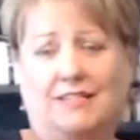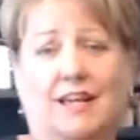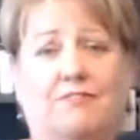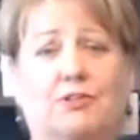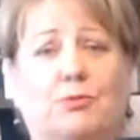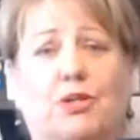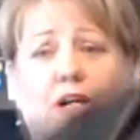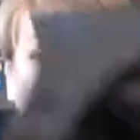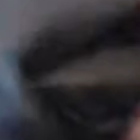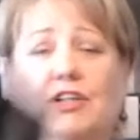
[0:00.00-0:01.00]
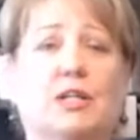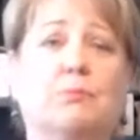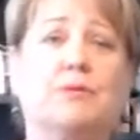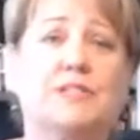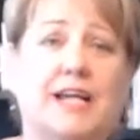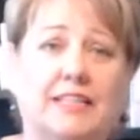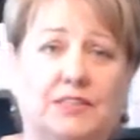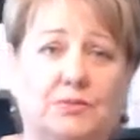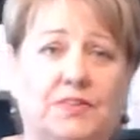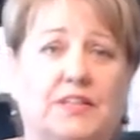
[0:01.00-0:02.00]
cover. We're not even going to protect
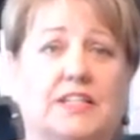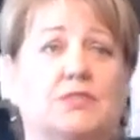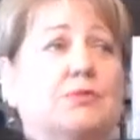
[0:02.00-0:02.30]
it with this.